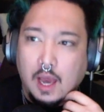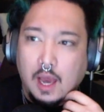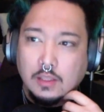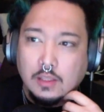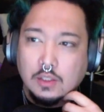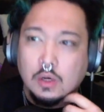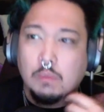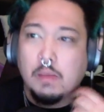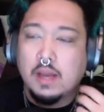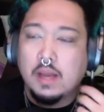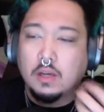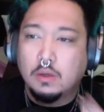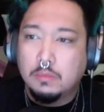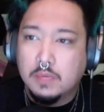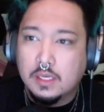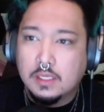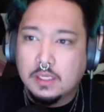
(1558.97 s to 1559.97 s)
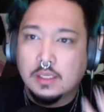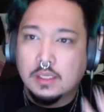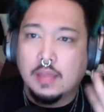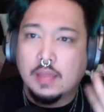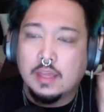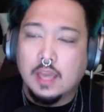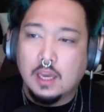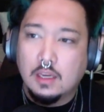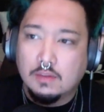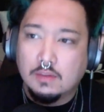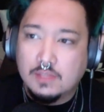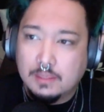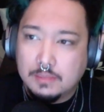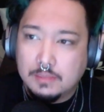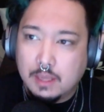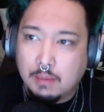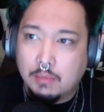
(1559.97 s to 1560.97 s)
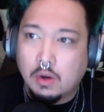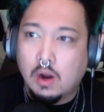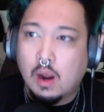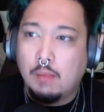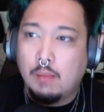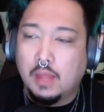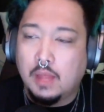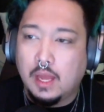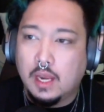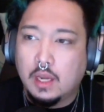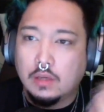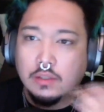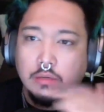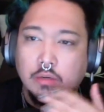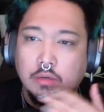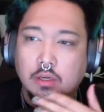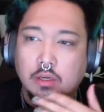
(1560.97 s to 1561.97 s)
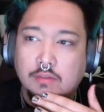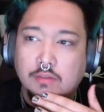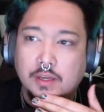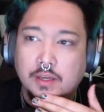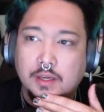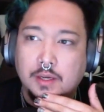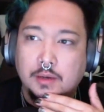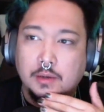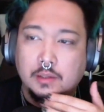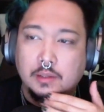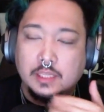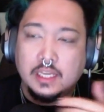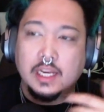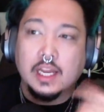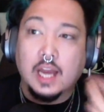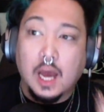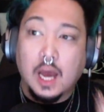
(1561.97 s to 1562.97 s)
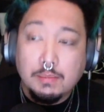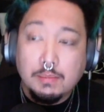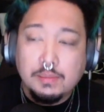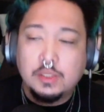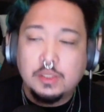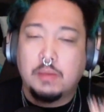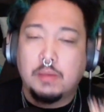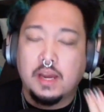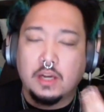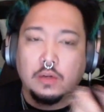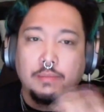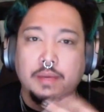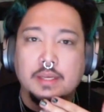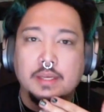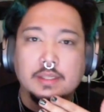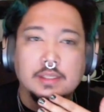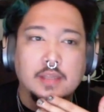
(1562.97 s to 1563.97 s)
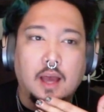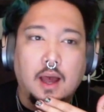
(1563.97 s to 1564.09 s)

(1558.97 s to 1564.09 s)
So Michaelmas at the end of September, I'm planning on doing a novena leading up to Michaelmas,